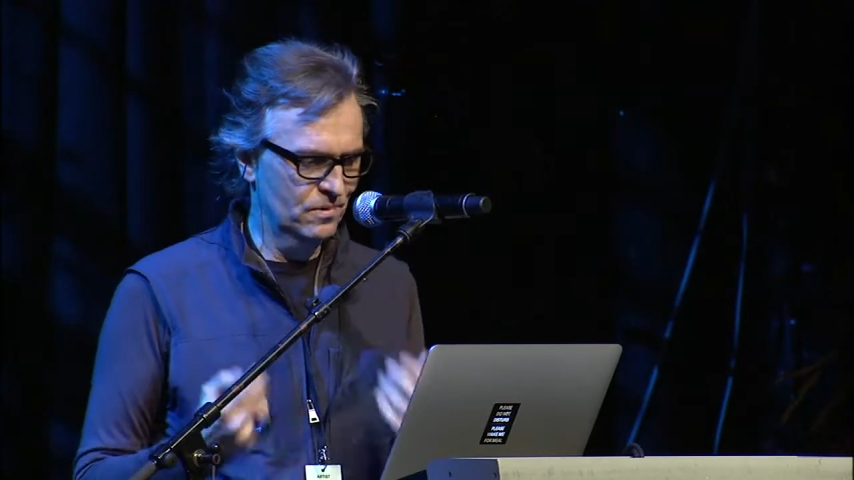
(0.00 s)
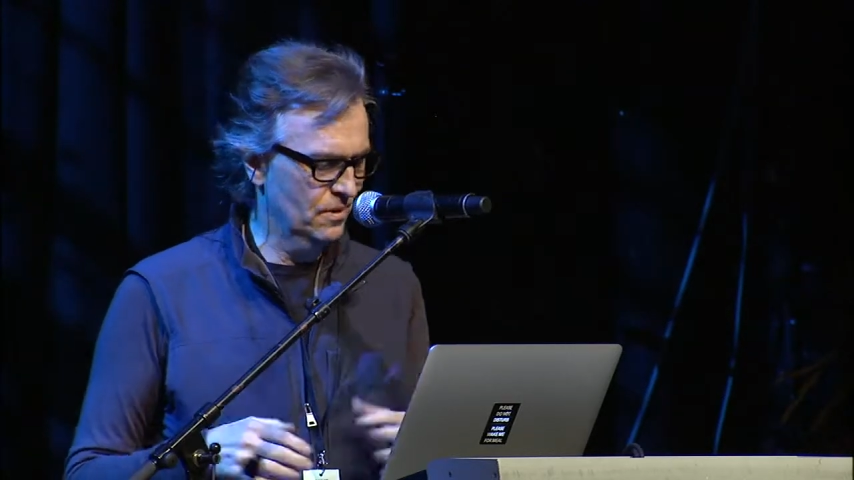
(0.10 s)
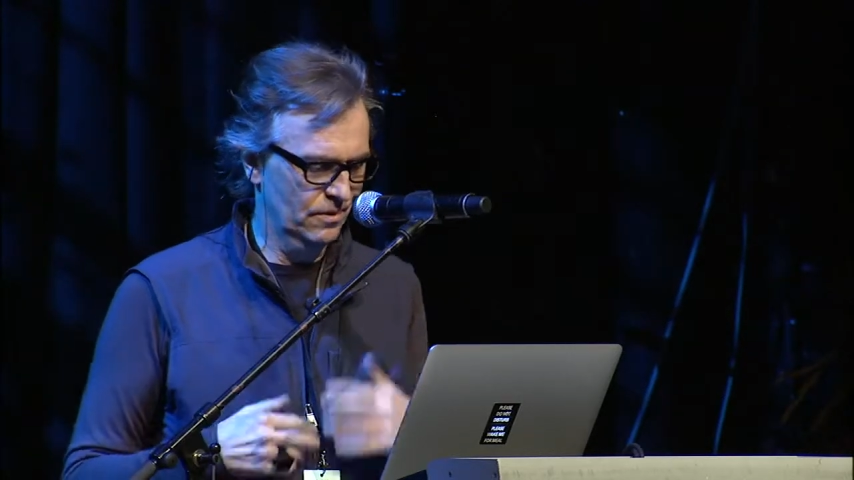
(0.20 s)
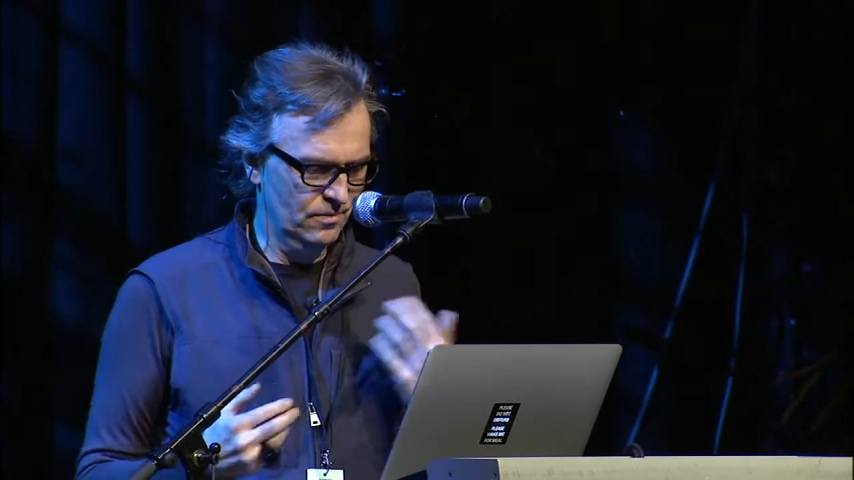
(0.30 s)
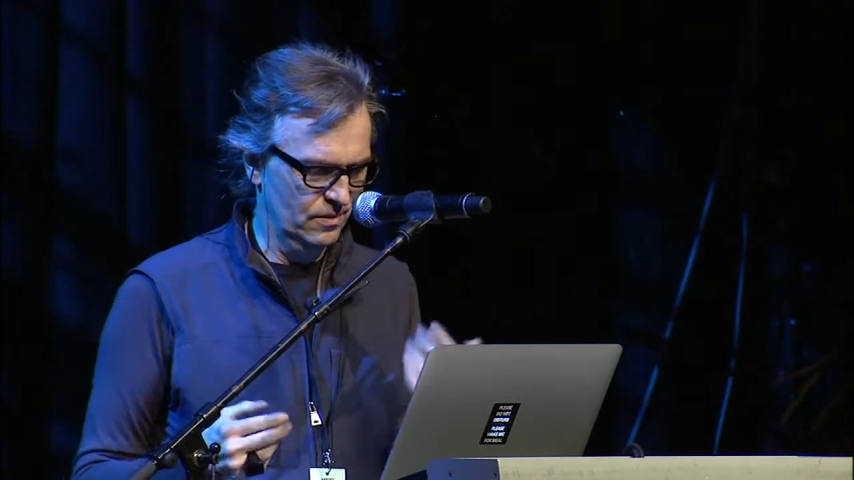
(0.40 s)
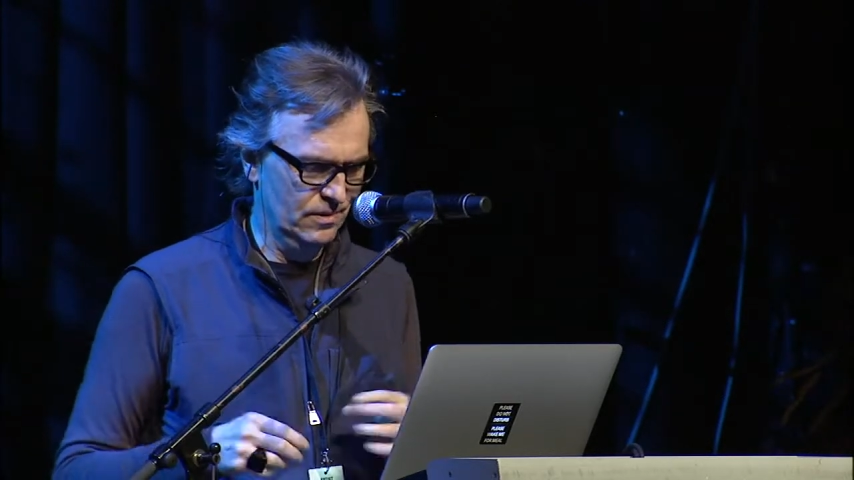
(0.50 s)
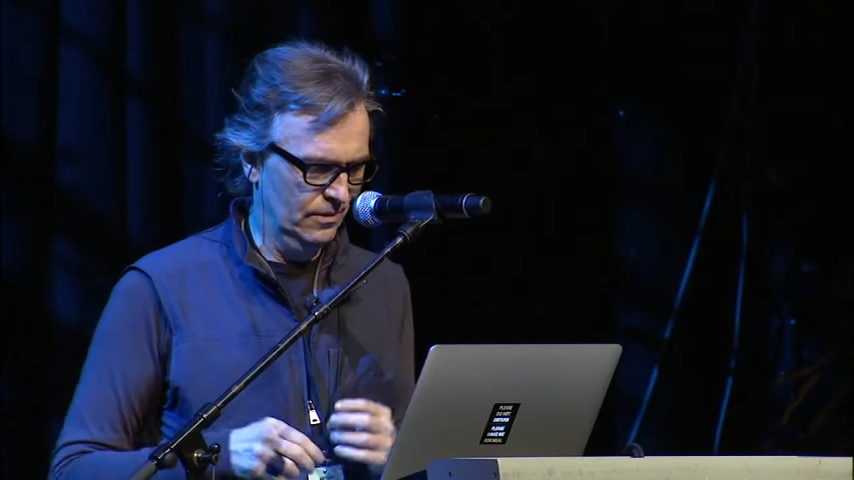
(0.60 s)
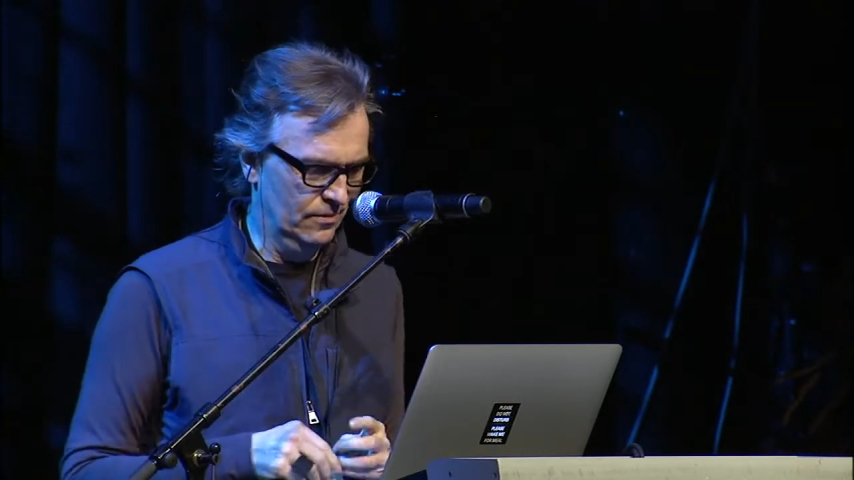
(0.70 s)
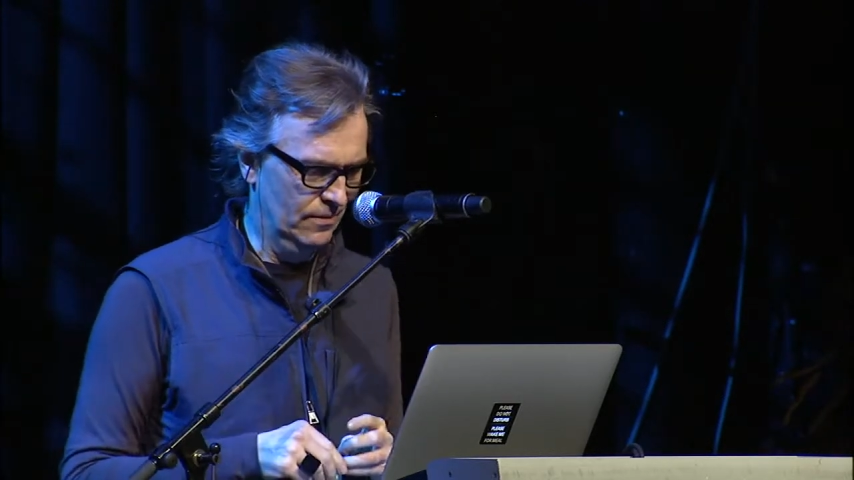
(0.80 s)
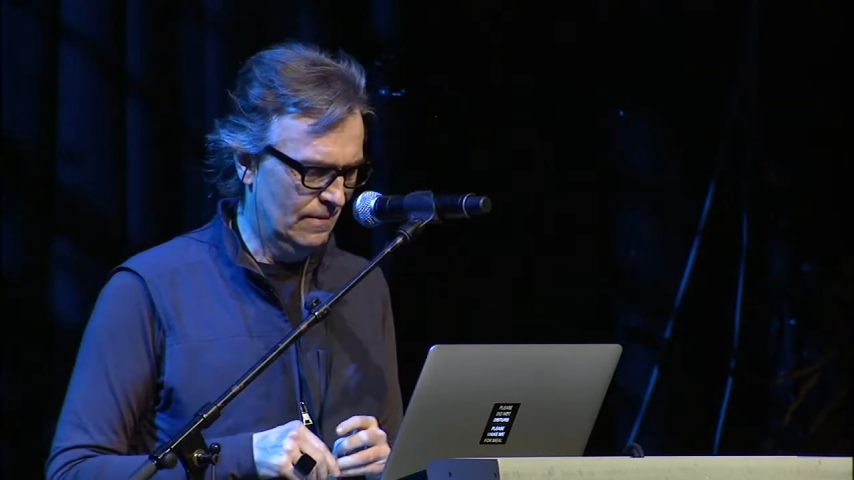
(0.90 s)
et cetera, et
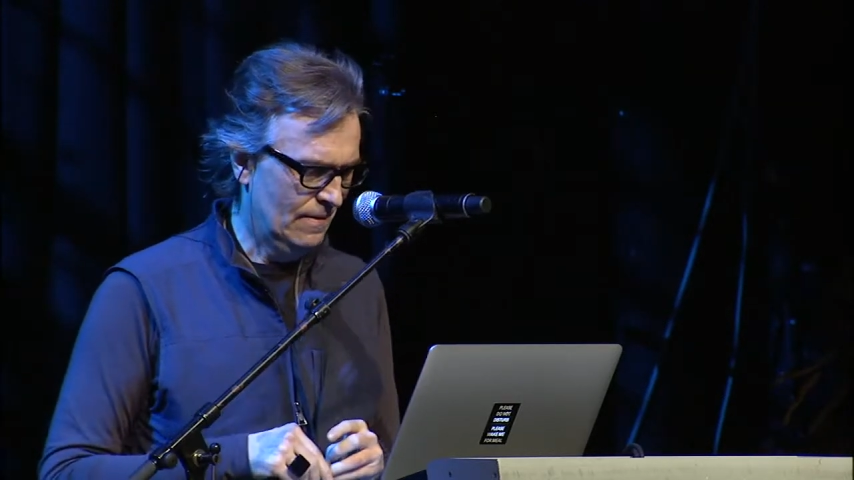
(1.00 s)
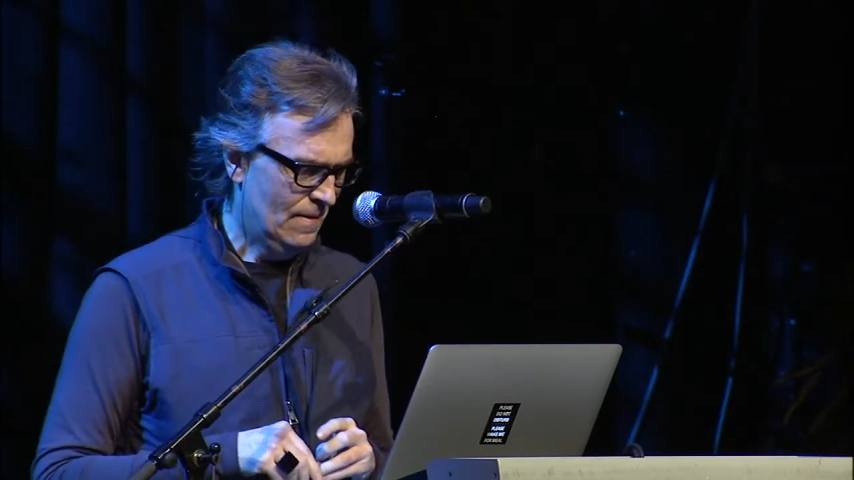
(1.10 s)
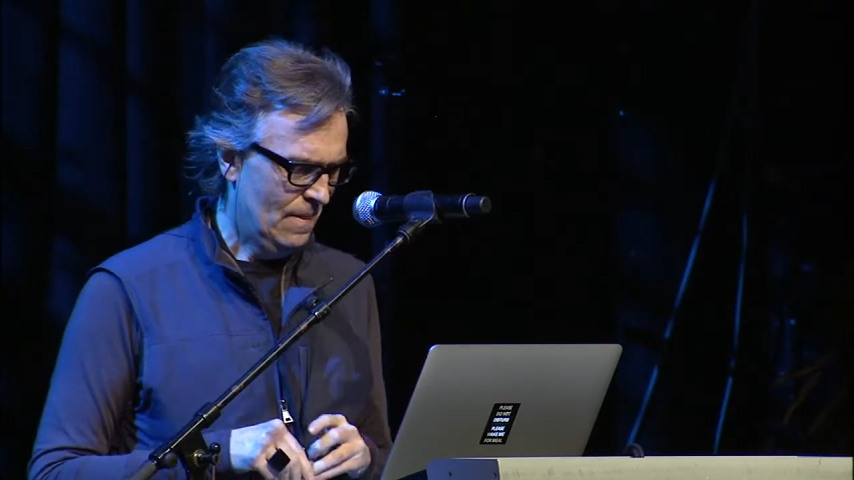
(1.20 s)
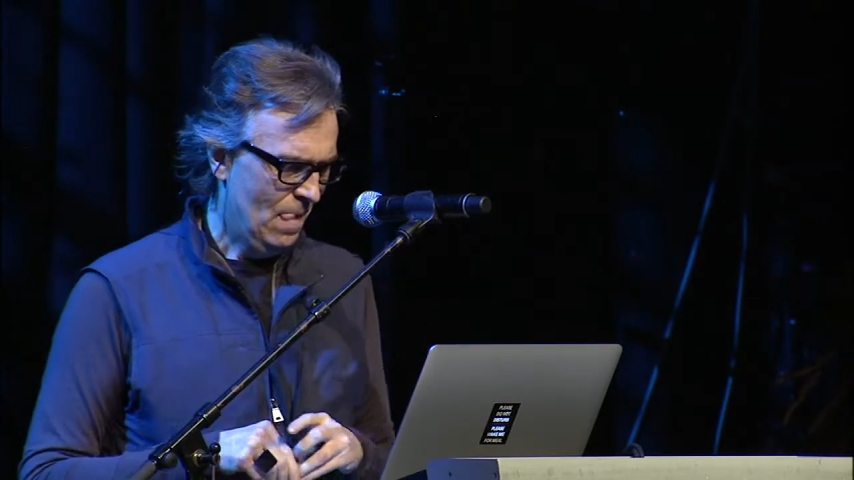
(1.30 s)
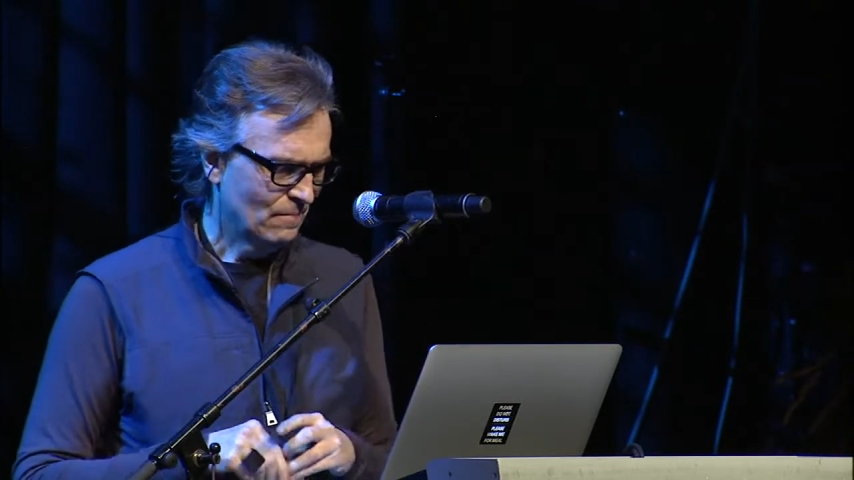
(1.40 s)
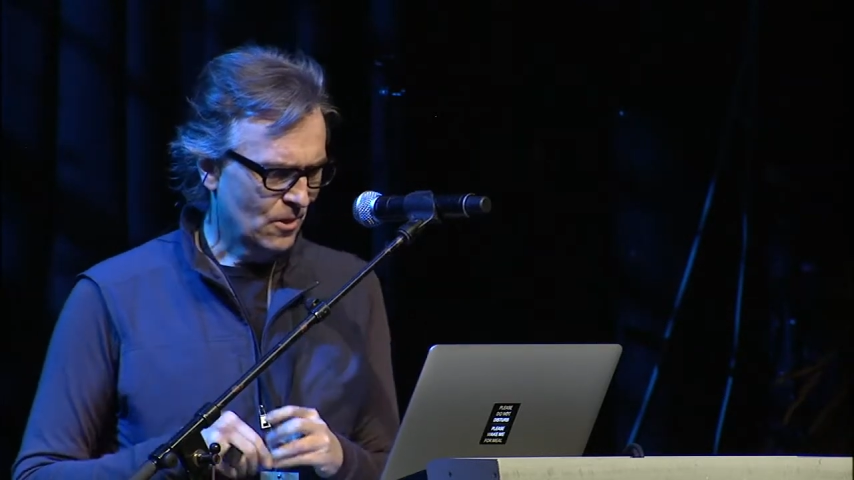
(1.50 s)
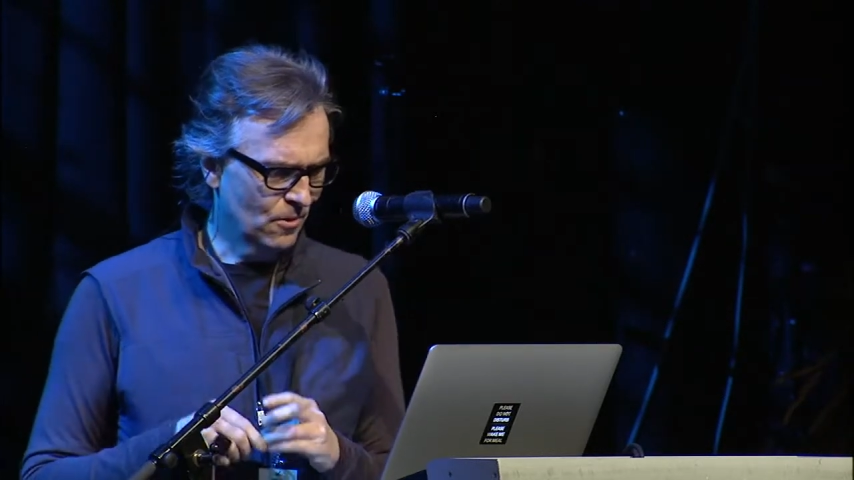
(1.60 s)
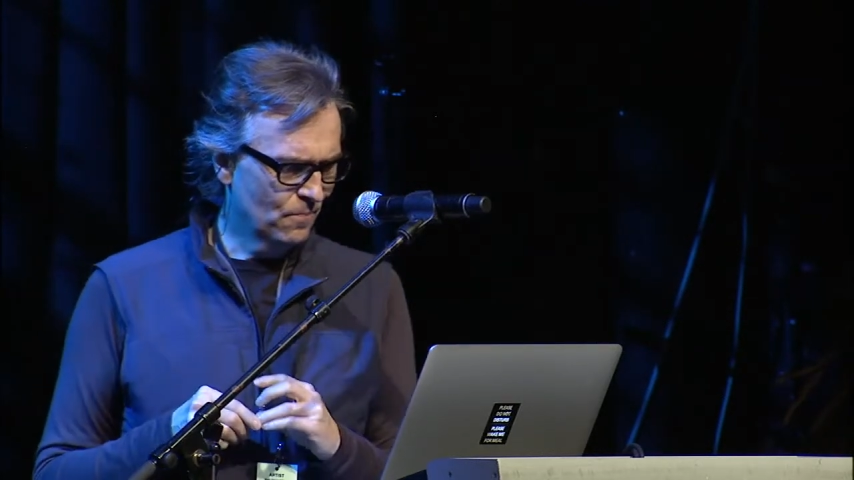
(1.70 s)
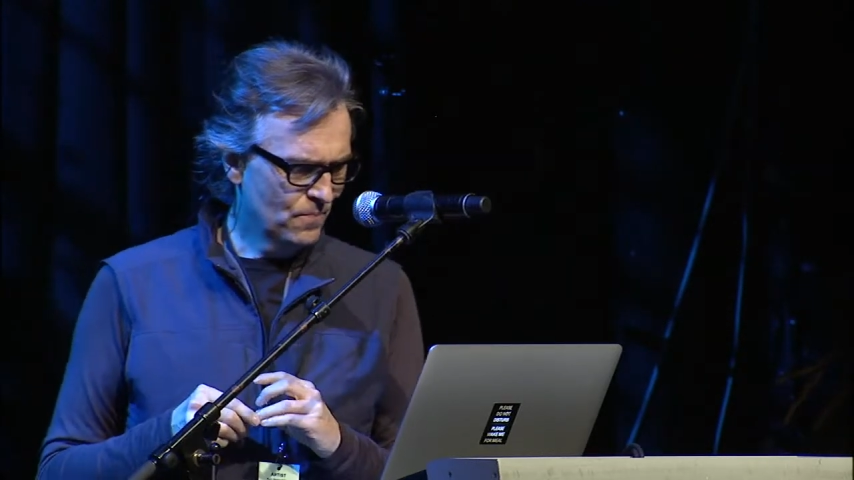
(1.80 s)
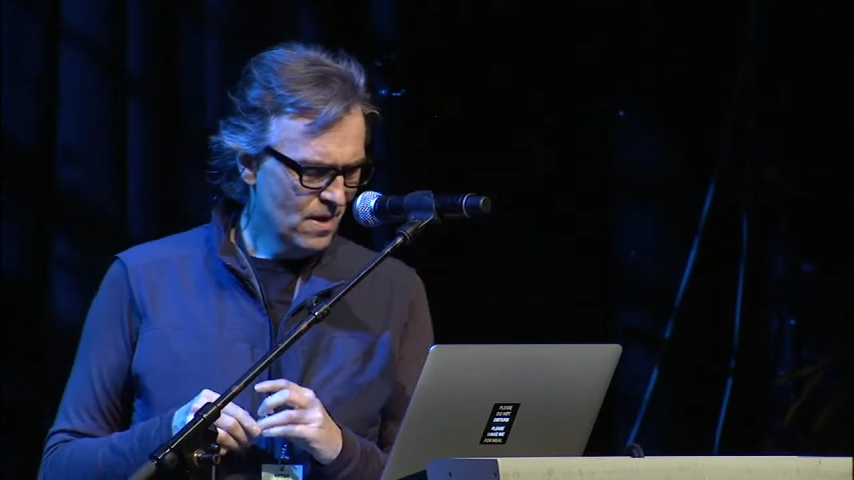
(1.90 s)
cetera. So